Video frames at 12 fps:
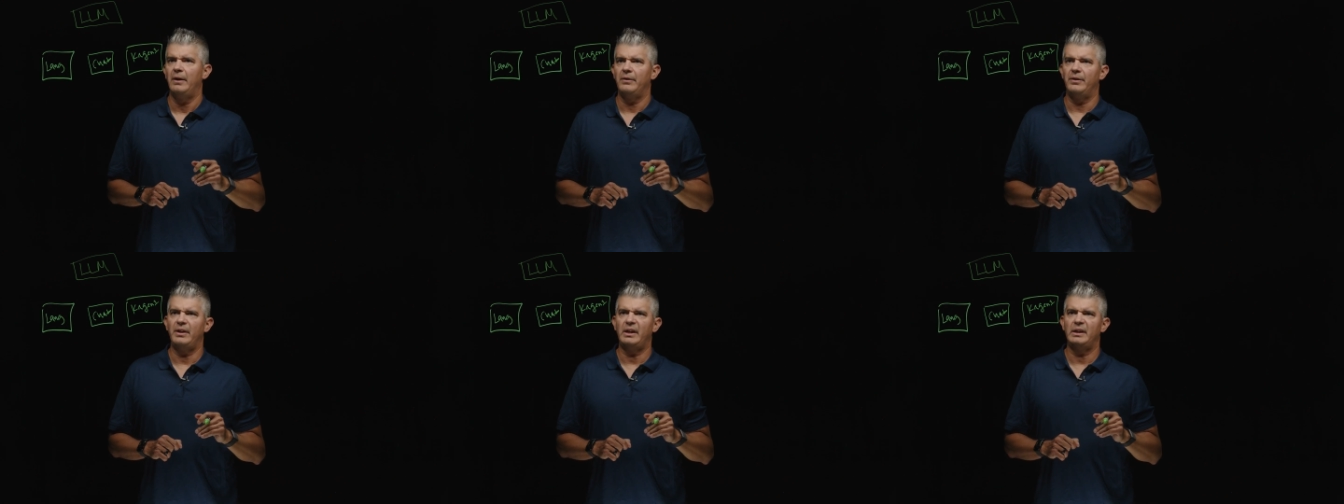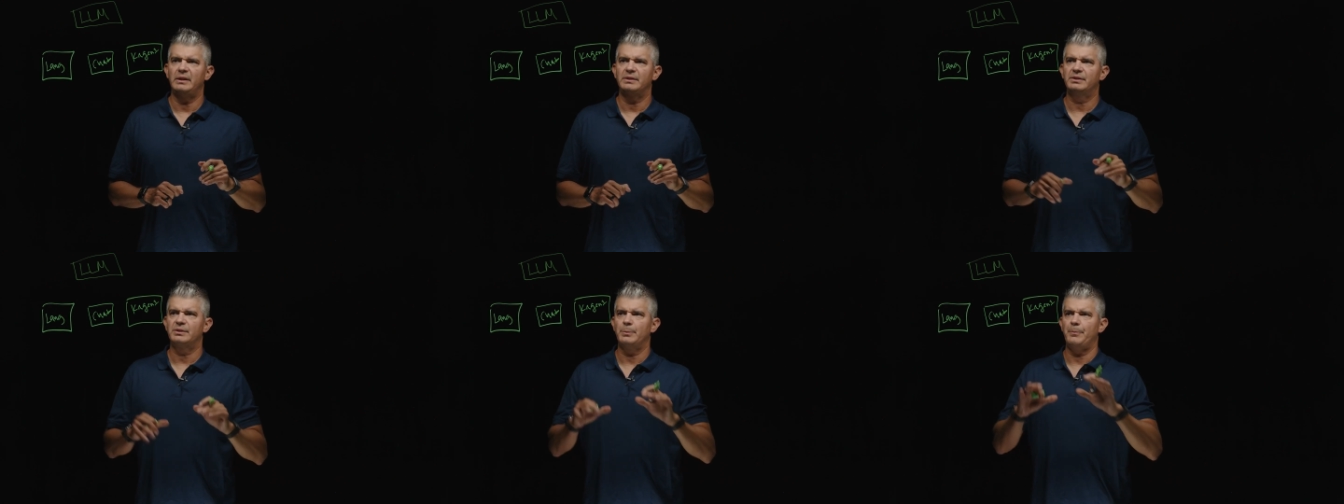
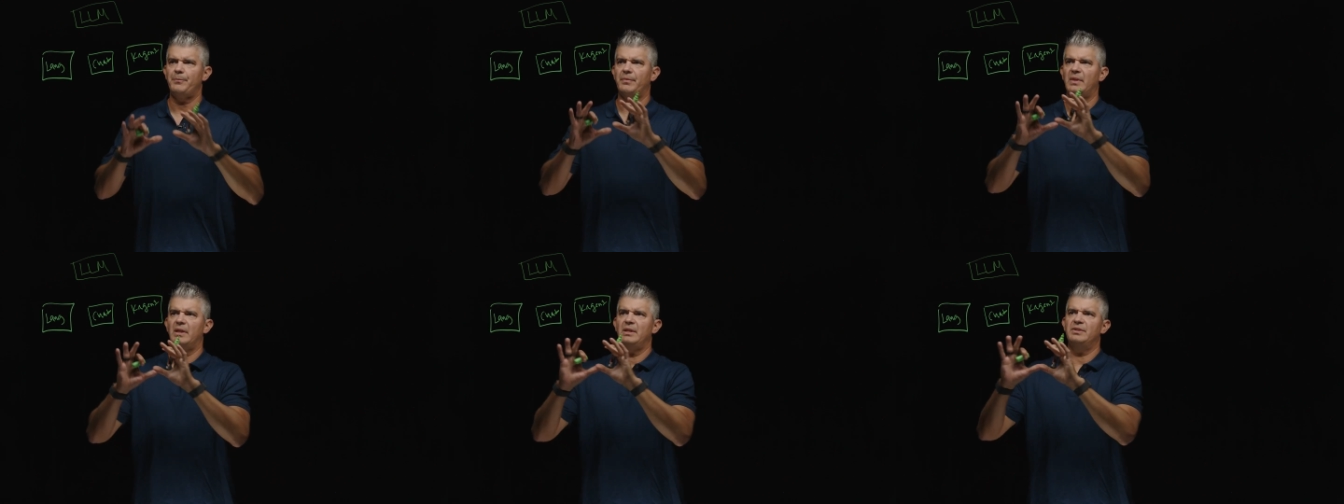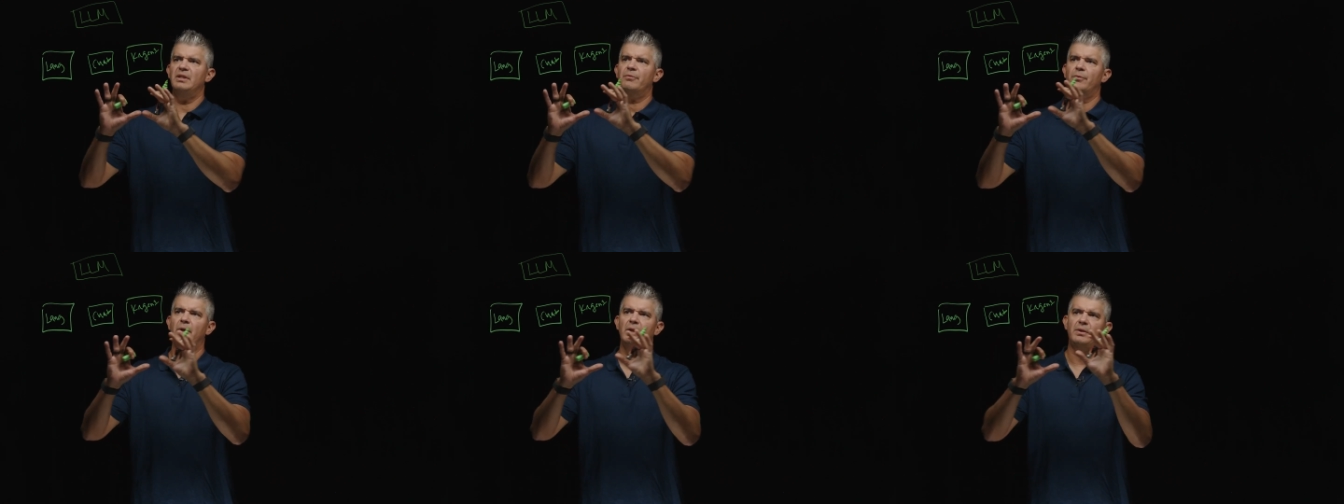These
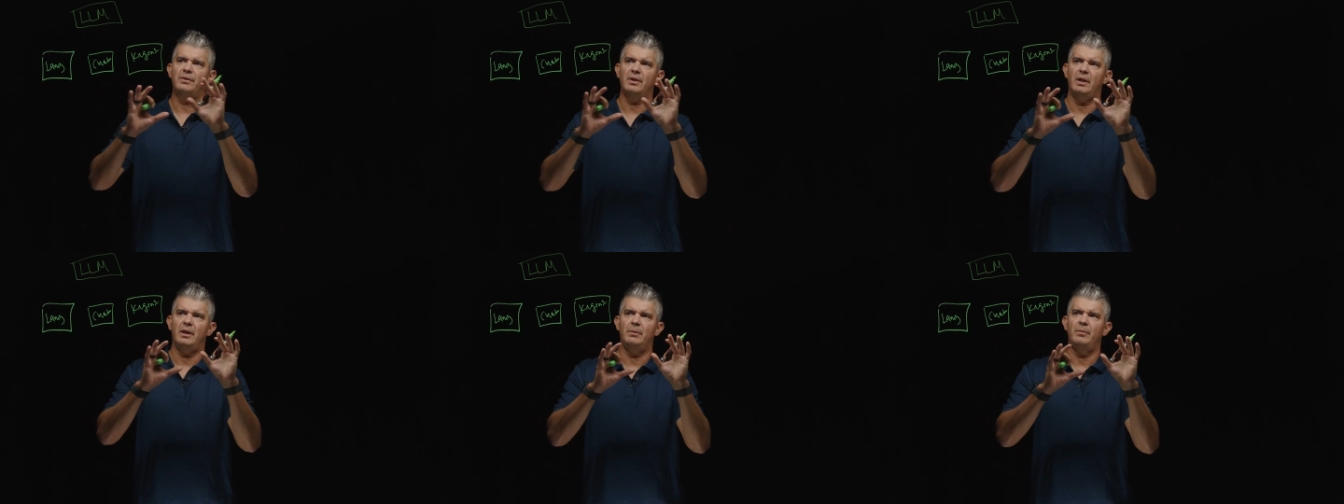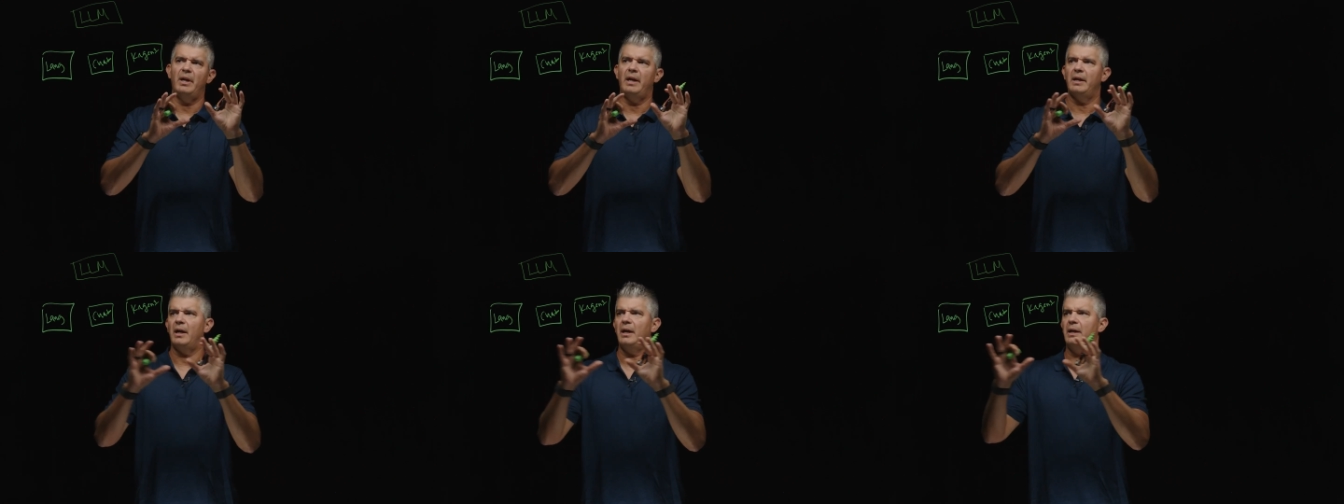different
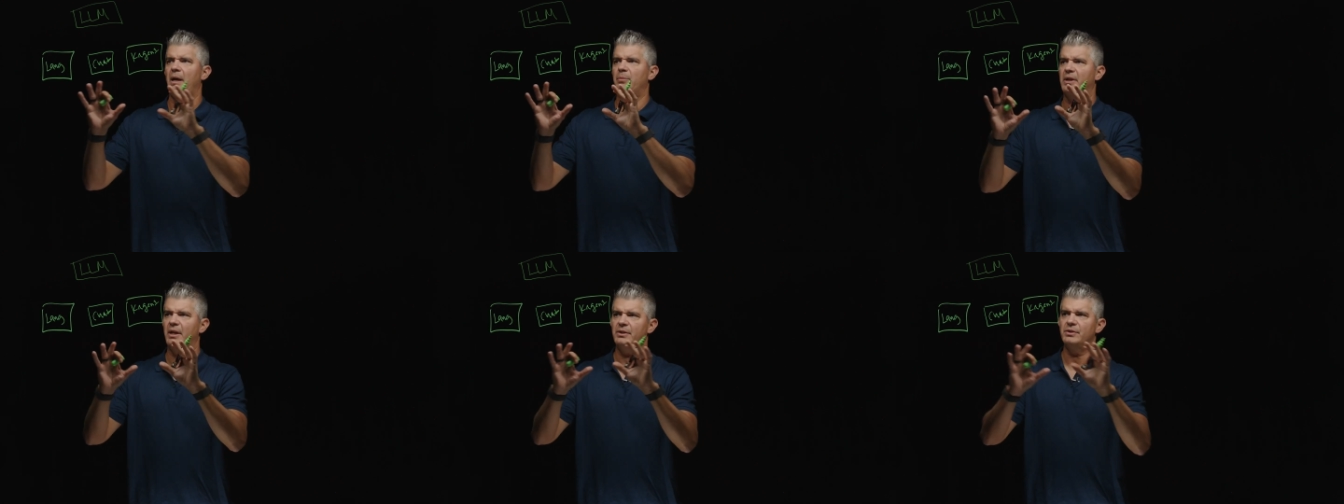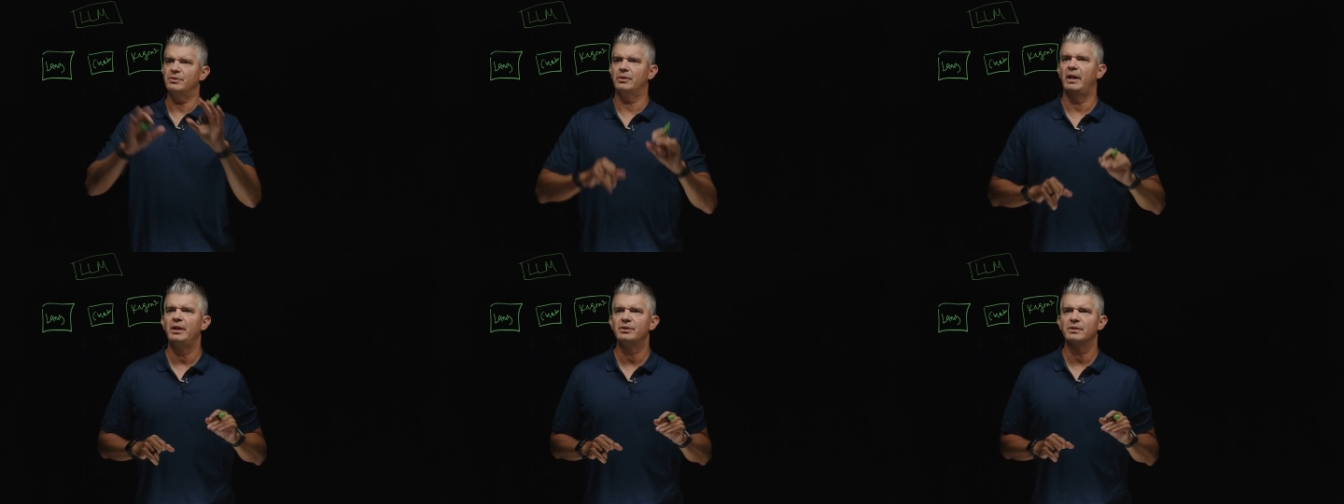AI applications
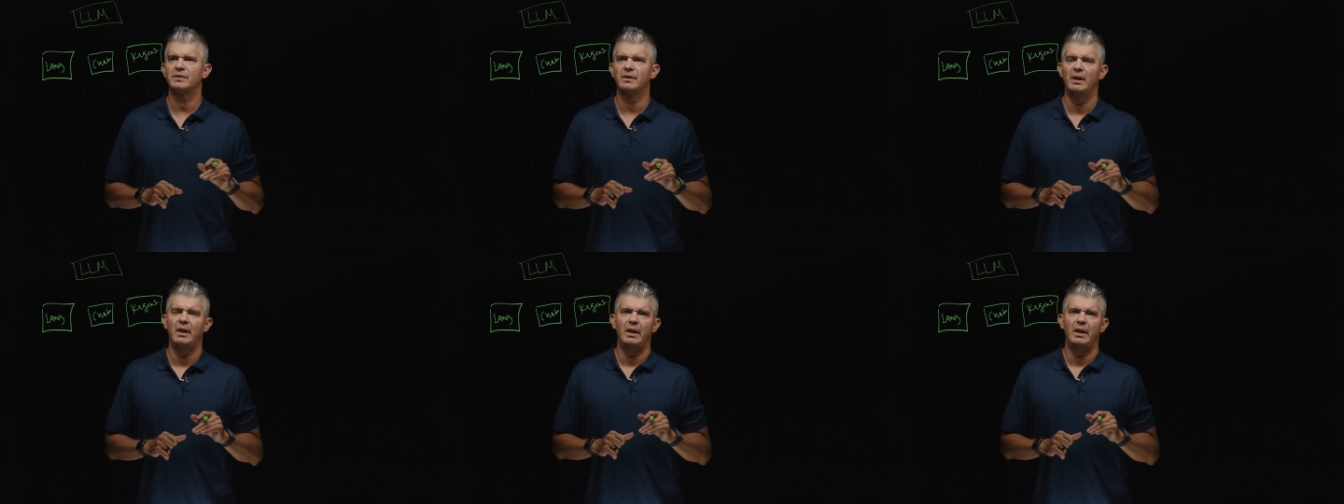or agents,